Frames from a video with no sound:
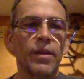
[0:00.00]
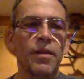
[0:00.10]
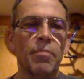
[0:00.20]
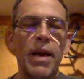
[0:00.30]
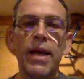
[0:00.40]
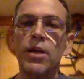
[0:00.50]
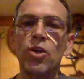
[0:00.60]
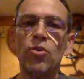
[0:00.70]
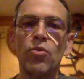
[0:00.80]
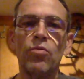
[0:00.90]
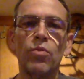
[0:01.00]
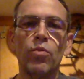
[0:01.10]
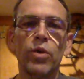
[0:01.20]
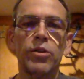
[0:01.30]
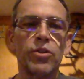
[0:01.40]
the man who
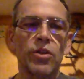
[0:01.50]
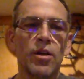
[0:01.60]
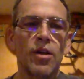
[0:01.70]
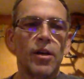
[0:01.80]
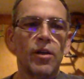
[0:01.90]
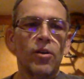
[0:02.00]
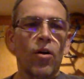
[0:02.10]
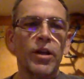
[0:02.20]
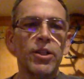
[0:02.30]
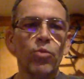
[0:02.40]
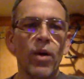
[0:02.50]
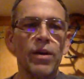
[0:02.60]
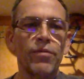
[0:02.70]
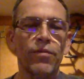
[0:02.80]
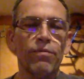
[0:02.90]
was on his
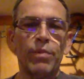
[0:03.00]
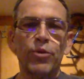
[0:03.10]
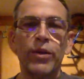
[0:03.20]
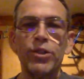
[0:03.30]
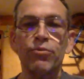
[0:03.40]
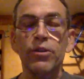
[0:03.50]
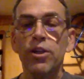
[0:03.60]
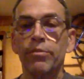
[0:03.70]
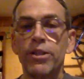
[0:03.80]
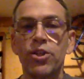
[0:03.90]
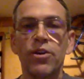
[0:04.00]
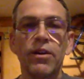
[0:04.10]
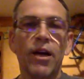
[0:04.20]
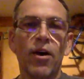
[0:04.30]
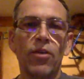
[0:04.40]
way between Jerusalem and
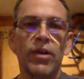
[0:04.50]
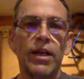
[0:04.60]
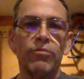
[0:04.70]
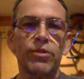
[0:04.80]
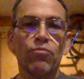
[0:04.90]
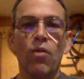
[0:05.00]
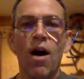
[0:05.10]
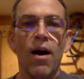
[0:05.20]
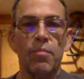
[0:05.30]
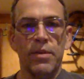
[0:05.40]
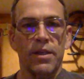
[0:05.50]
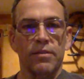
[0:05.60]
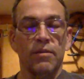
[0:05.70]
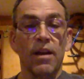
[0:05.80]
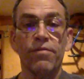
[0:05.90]
Jericho, and he was robbed
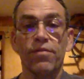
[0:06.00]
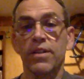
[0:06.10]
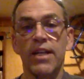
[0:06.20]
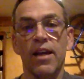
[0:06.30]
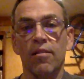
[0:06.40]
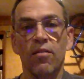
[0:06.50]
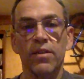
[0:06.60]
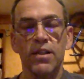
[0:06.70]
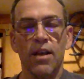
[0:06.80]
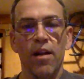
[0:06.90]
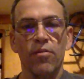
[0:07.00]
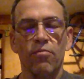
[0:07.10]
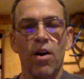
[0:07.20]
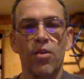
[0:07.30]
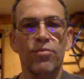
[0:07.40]
and left for dead on the side of the
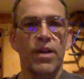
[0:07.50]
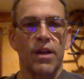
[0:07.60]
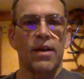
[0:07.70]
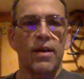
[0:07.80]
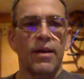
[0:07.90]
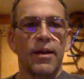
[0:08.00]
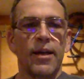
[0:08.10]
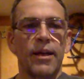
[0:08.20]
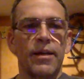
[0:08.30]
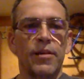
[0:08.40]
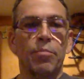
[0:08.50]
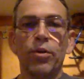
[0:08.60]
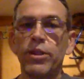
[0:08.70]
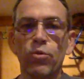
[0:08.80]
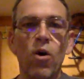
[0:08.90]
road. And the
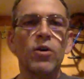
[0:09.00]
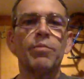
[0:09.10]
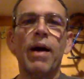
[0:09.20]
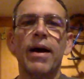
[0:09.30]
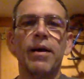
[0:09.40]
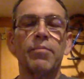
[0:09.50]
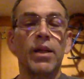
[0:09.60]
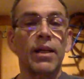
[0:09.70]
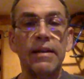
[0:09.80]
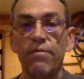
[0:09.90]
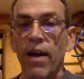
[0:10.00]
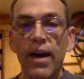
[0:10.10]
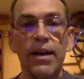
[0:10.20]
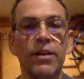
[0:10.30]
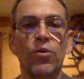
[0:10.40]
priest walked by him, the
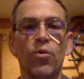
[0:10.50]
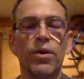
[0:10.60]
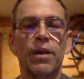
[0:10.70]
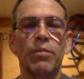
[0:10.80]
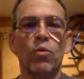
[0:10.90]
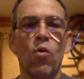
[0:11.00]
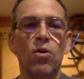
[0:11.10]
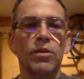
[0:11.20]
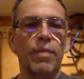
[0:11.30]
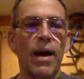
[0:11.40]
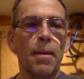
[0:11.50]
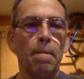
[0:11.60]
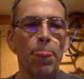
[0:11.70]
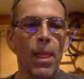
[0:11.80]
Levite ignored him and walked by him.